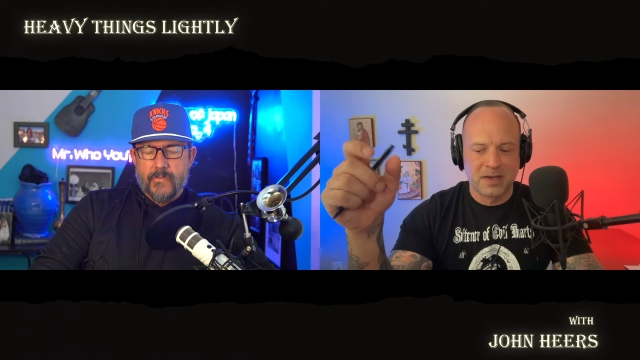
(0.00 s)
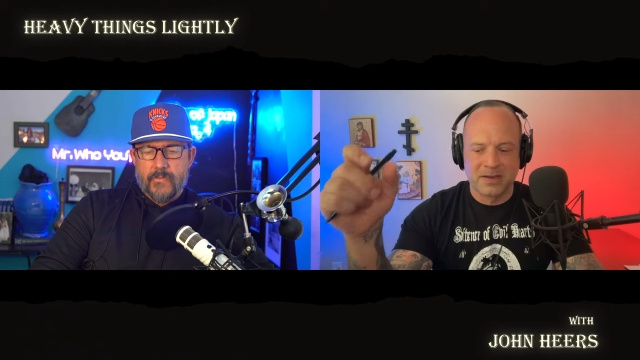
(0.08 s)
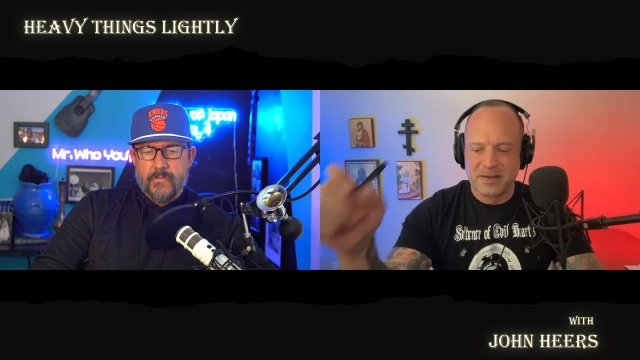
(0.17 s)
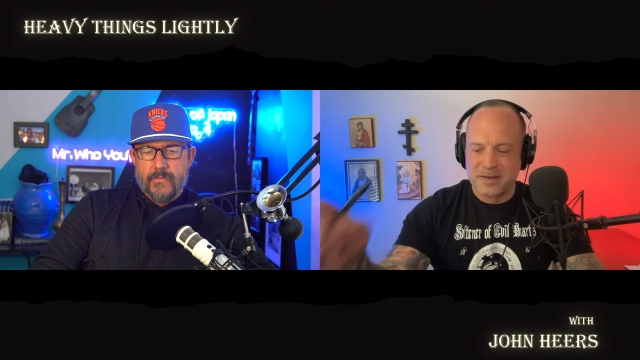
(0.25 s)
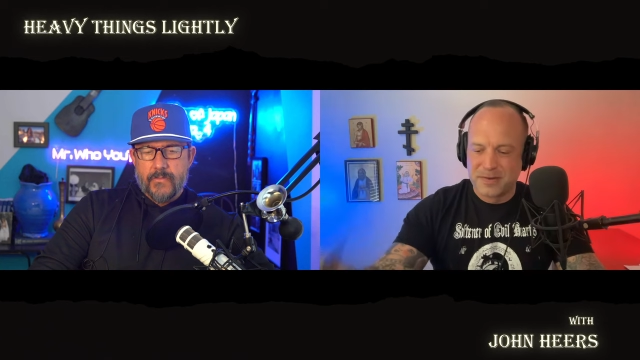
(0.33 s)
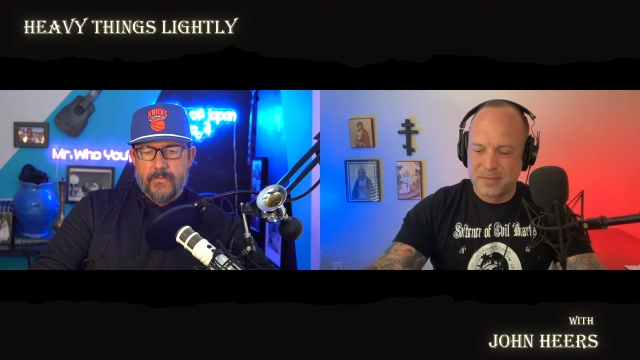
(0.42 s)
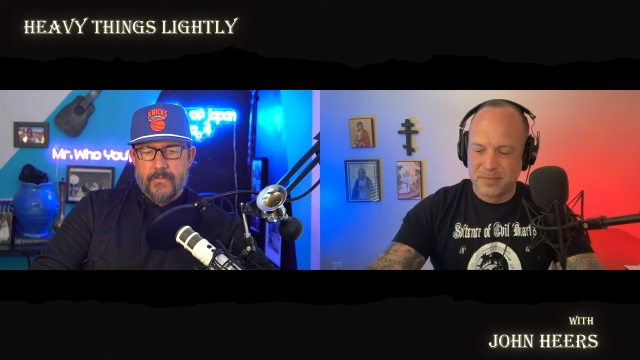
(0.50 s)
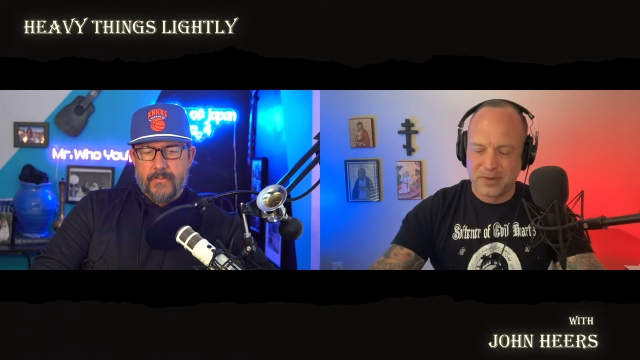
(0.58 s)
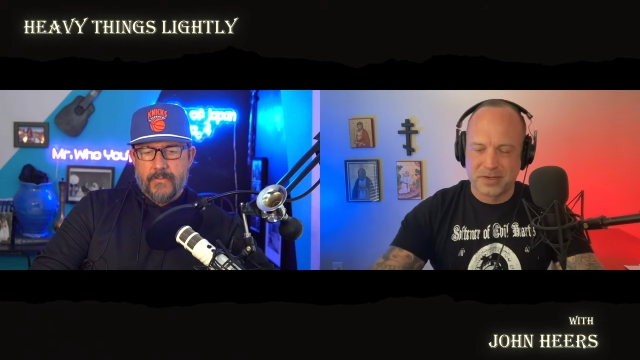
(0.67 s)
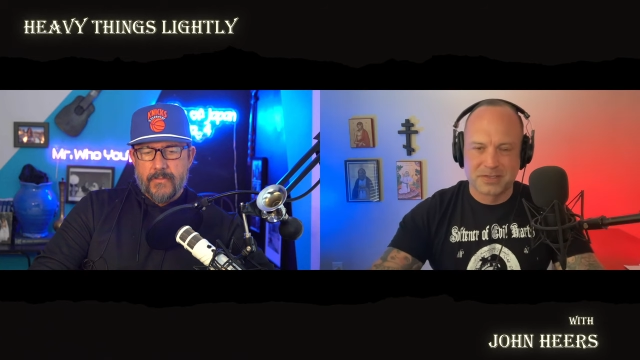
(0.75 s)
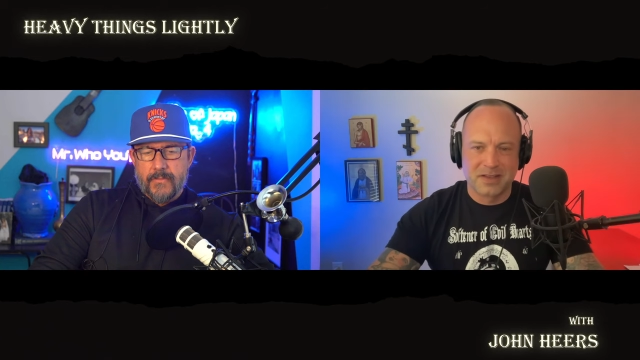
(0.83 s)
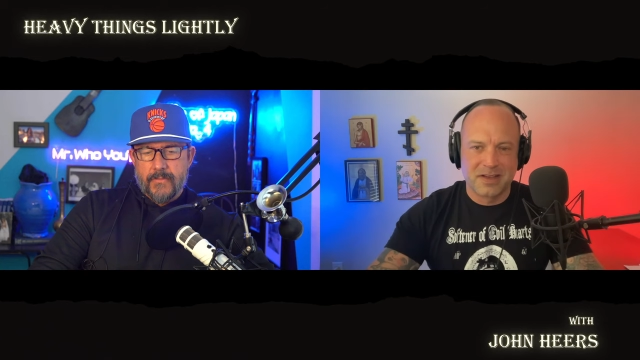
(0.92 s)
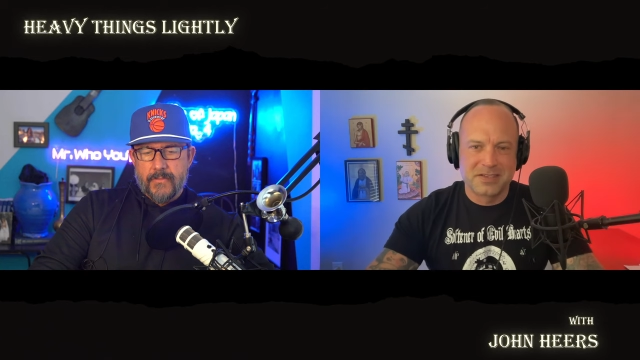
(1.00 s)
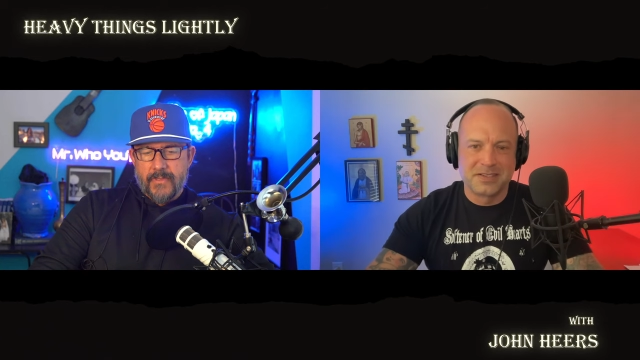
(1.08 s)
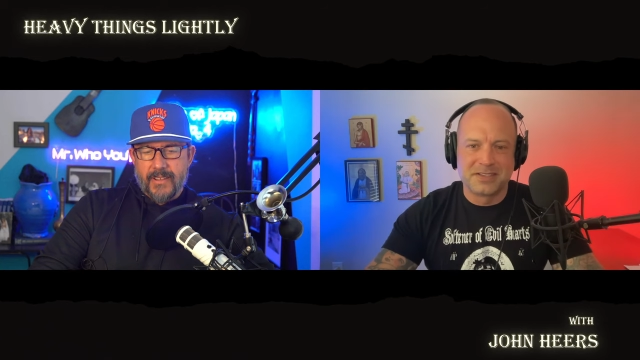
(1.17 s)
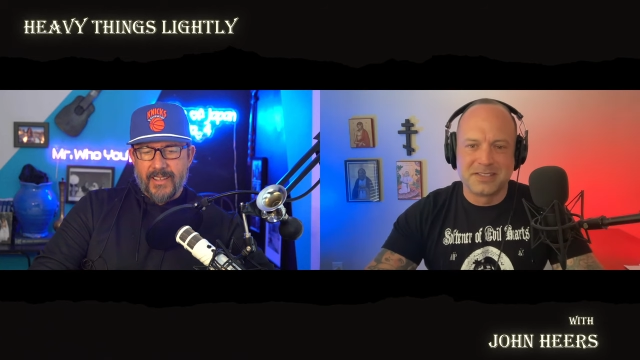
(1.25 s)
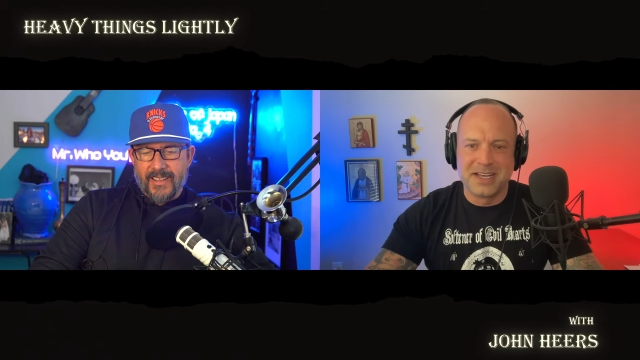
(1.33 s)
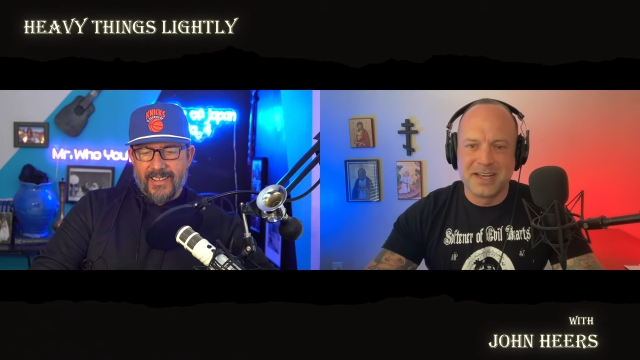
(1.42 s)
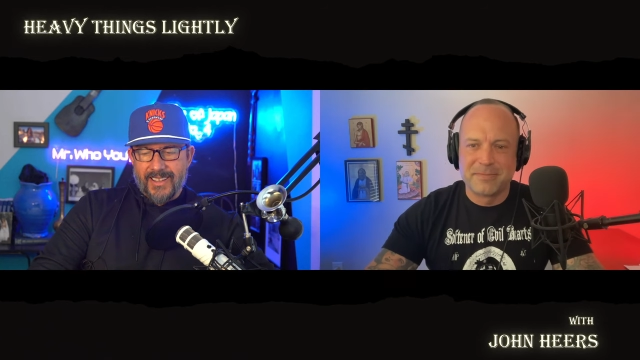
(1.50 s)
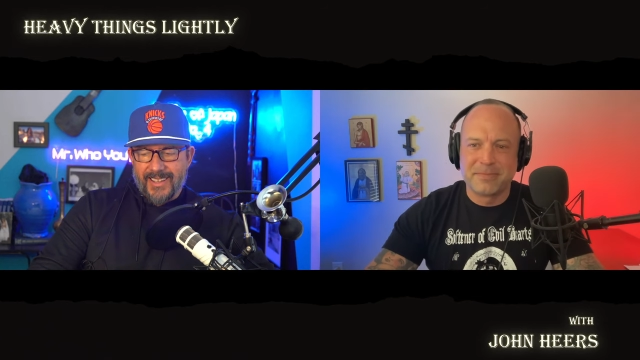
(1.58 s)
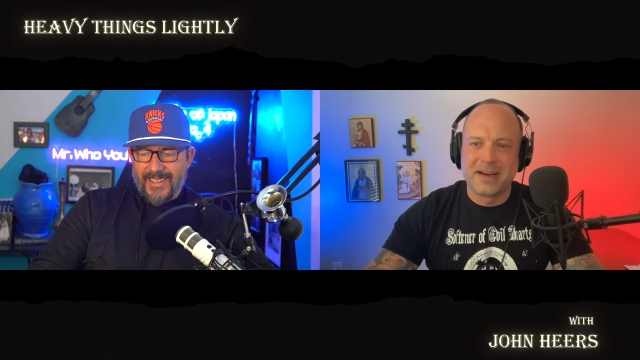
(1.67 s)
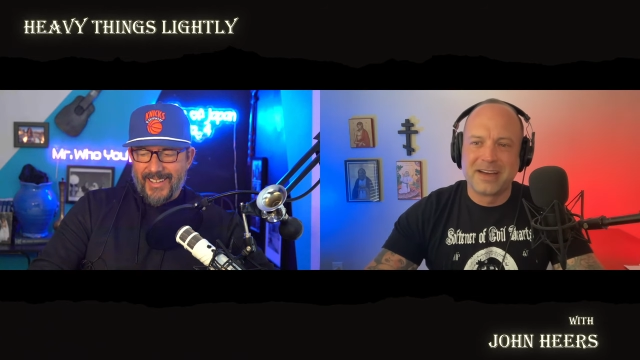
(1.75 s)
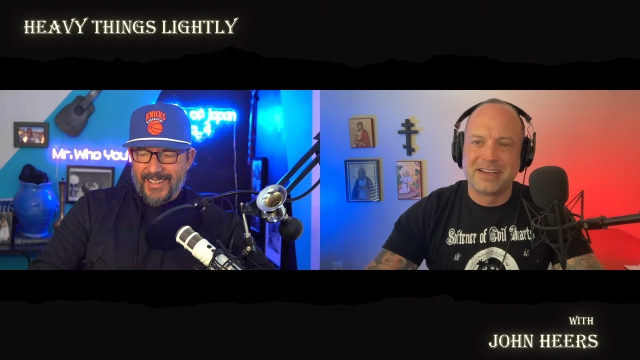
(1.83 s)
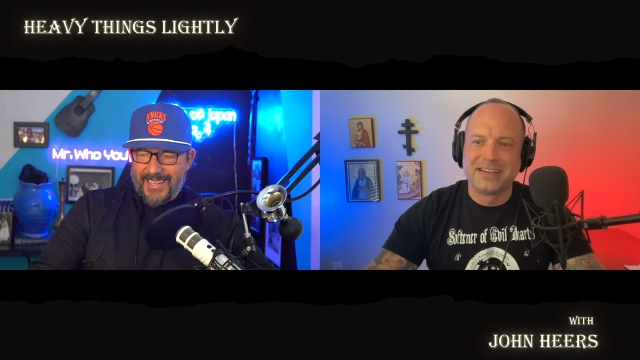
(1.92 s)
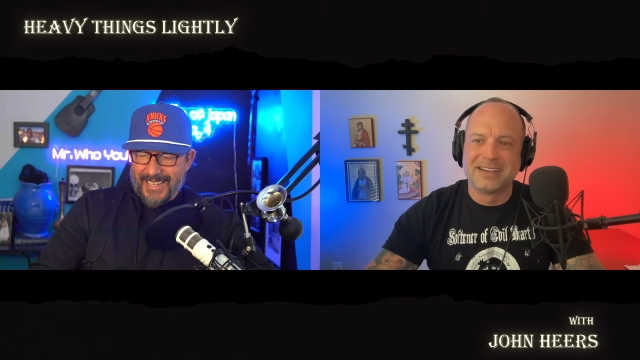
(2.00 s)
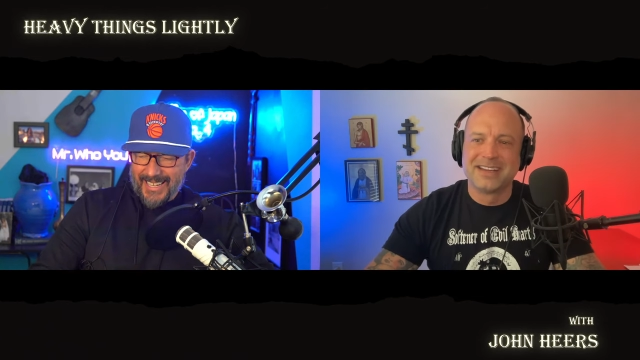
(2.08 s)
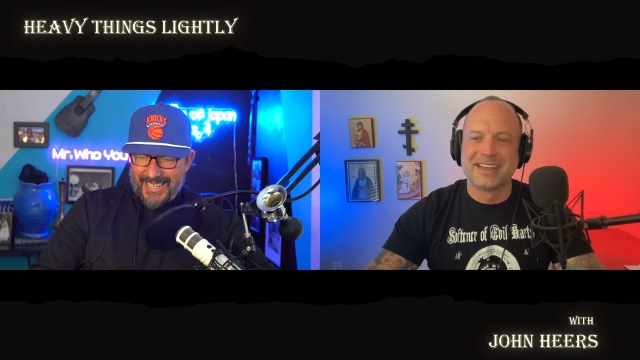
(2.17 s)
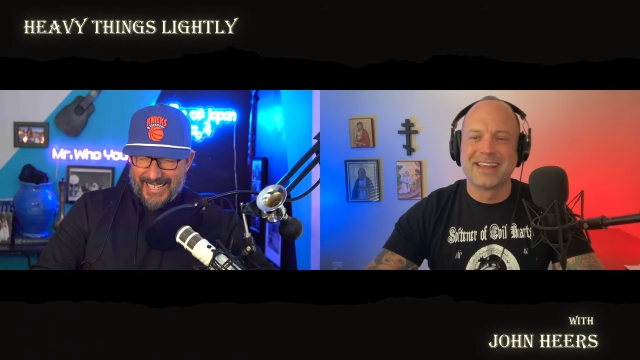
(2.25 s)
Speaker 1: thought Buck's lost his damn mind.